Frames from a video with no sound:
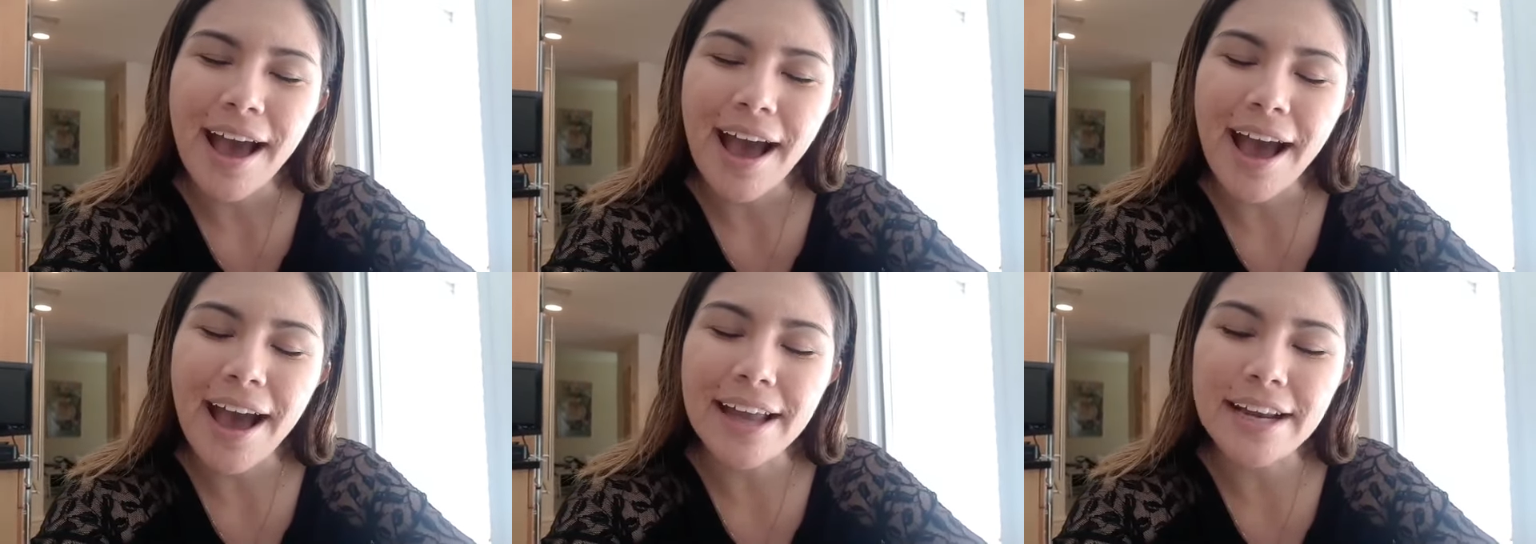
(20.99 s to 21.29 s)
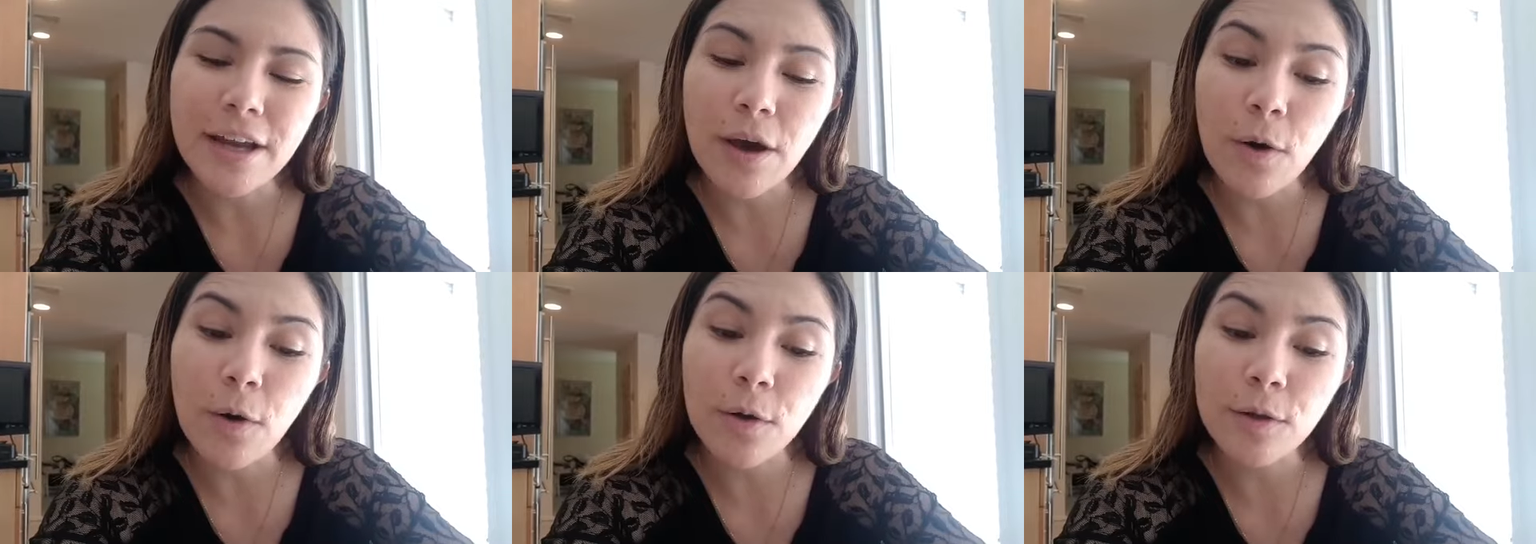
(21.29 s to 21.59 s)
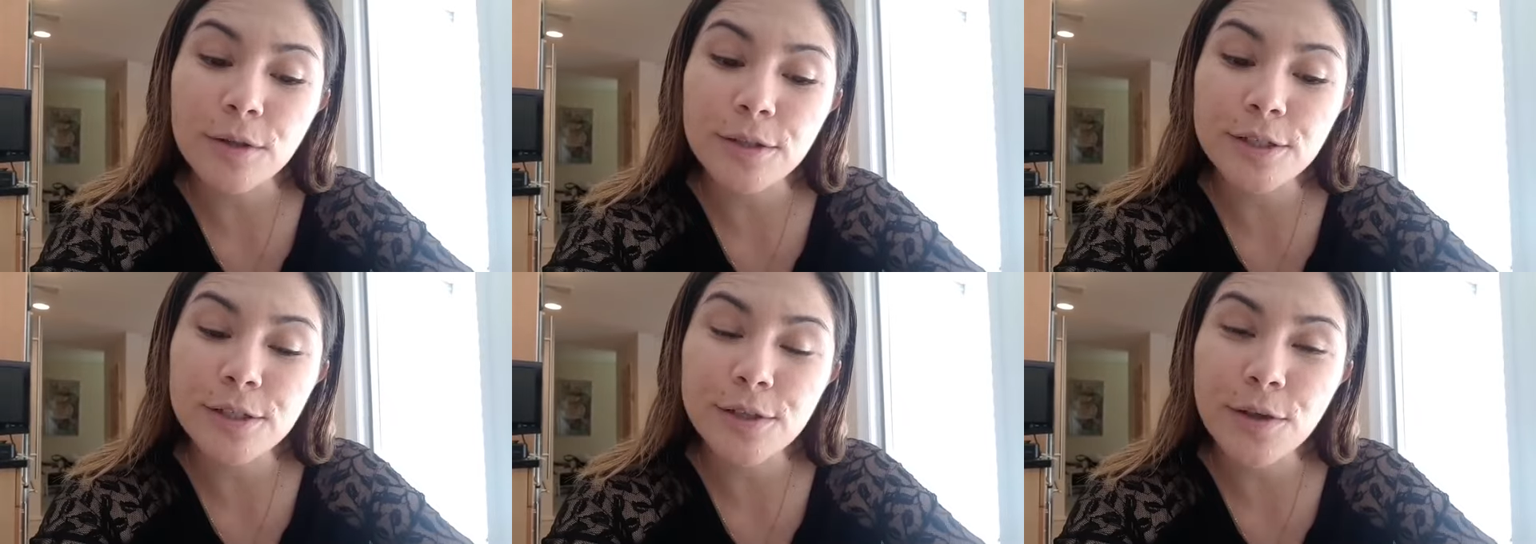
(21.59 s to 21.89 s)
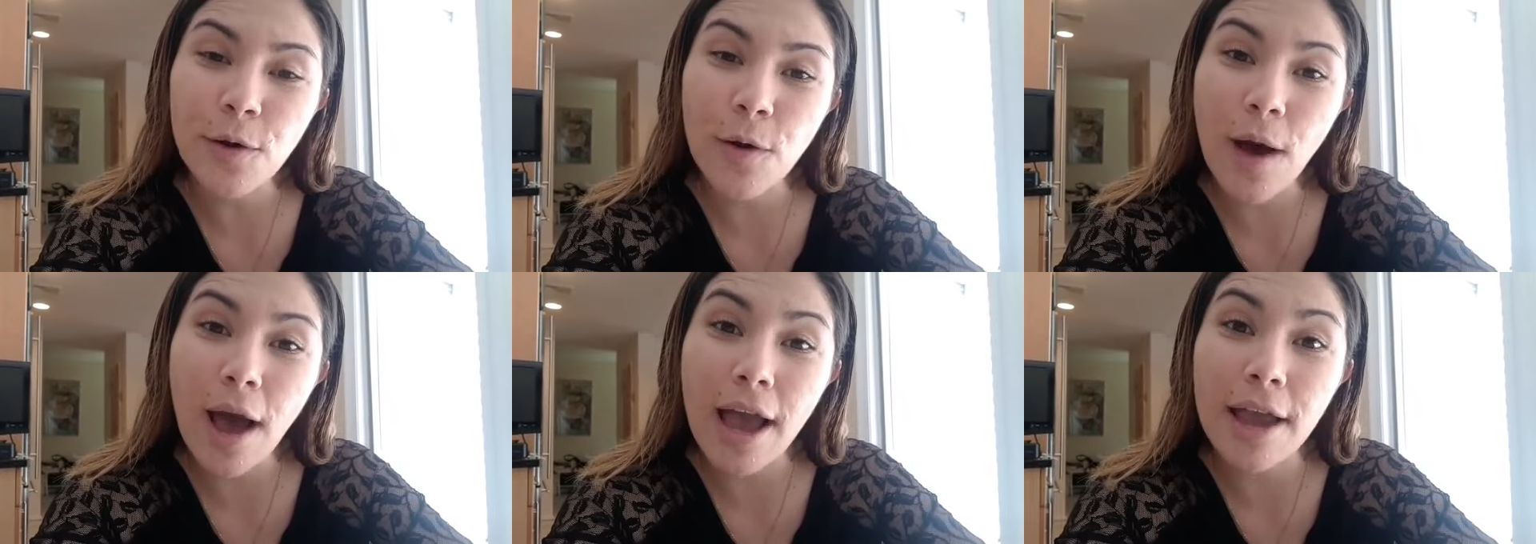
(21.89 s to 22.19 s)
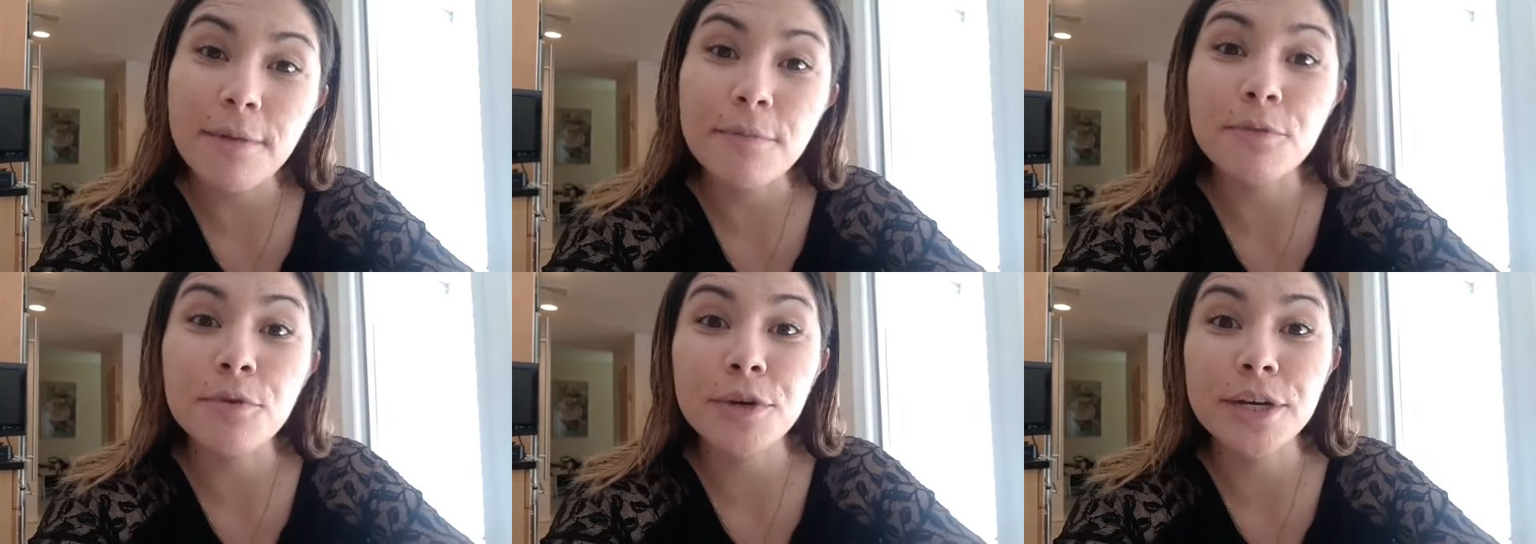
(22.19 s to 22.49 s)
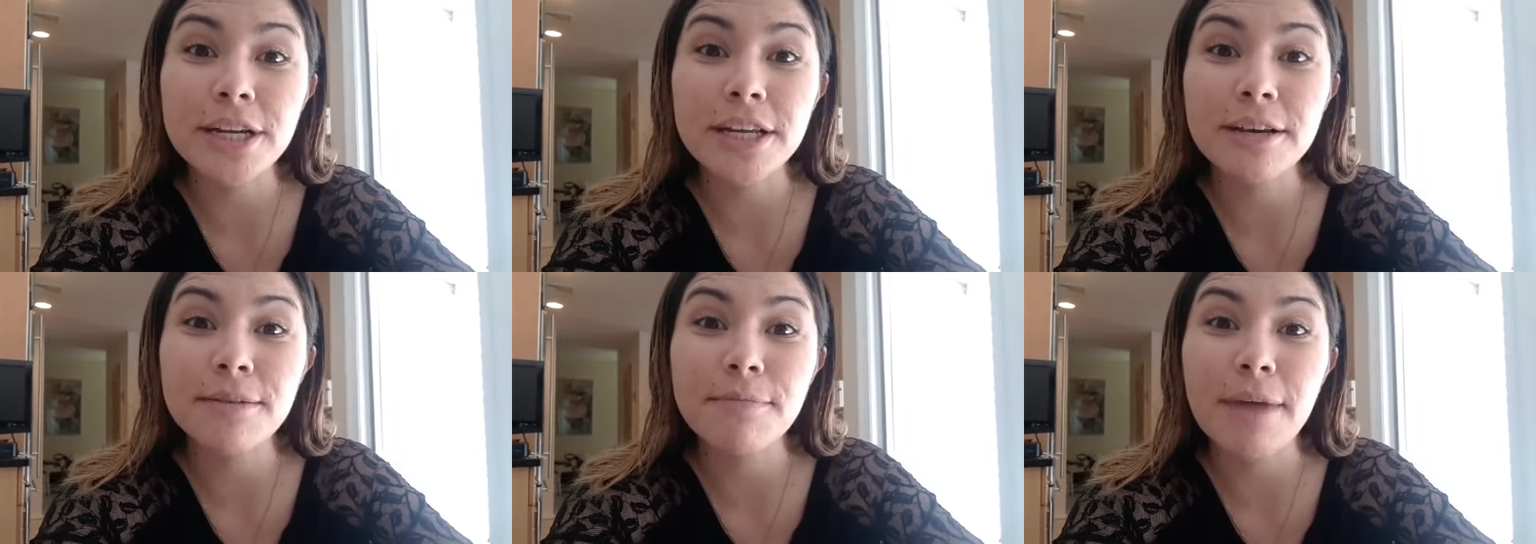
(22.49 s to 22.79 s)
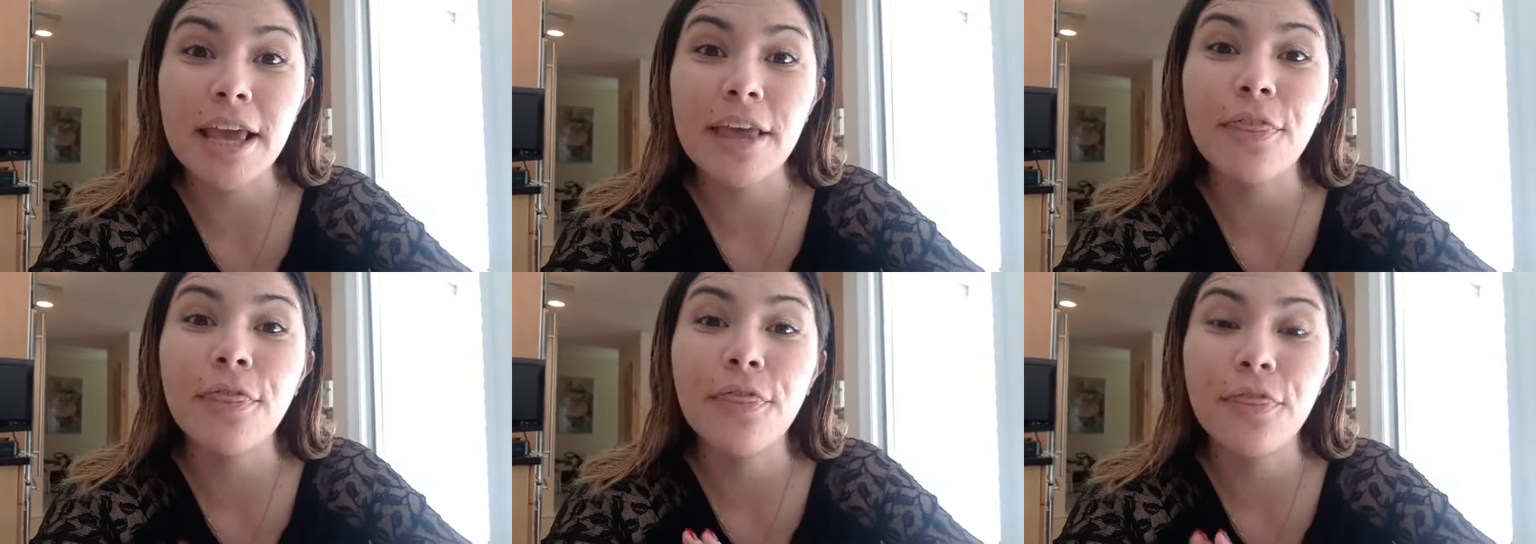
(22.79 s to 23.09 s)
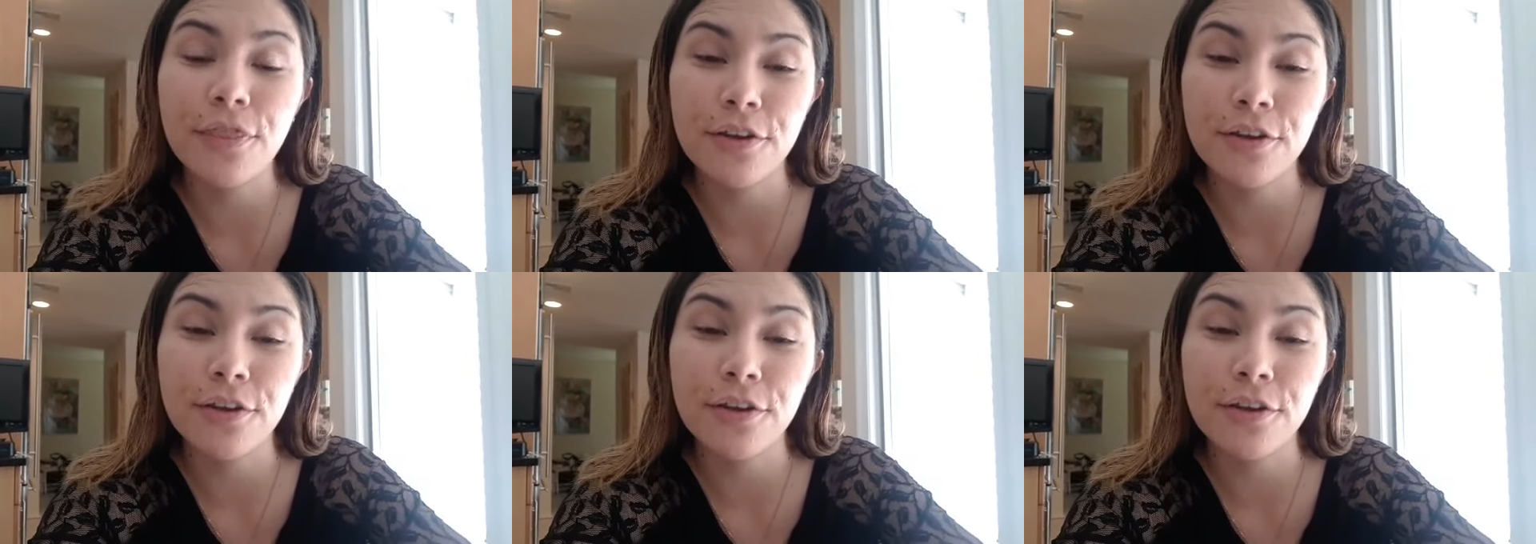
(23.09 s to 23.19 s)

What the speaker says: And also I'm reading my